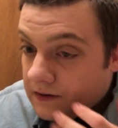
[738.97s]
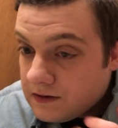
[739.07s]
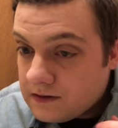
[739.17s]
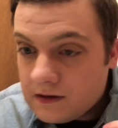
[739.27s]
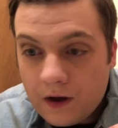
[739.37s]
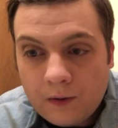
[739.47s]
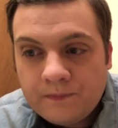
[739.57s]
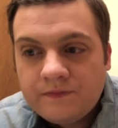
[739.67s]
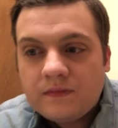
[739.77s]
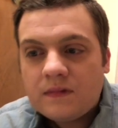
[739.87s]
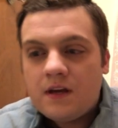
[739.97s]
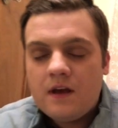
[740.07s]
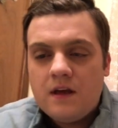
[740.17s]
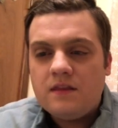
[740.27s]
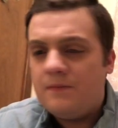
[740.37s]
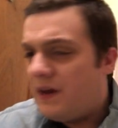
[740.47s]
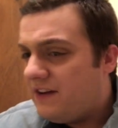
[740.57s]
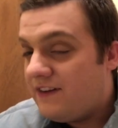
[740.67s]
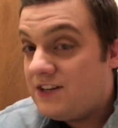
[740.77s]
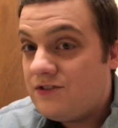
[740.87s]
So, the many
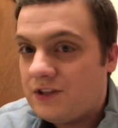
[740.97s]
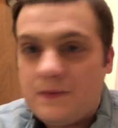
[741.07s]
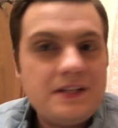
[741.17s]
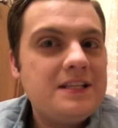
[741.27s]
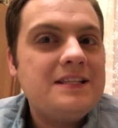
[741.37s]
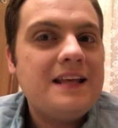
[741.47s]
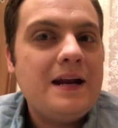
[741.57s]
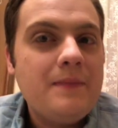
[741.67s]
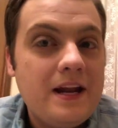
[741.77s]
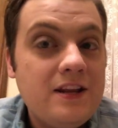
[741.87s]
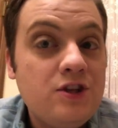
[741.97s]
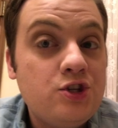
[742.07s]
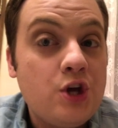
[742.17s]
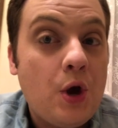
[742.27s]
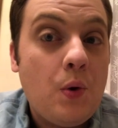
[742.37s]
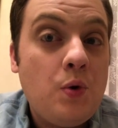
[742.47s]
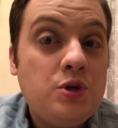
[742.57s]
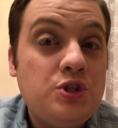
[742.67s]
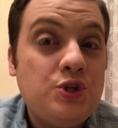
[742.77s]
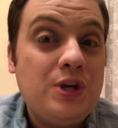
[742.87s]
facial expressions that I made in the show
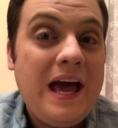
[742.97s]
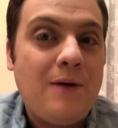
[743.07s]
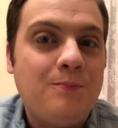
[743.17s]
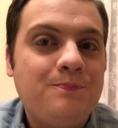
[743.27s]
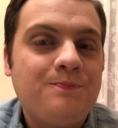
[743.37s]
stood out.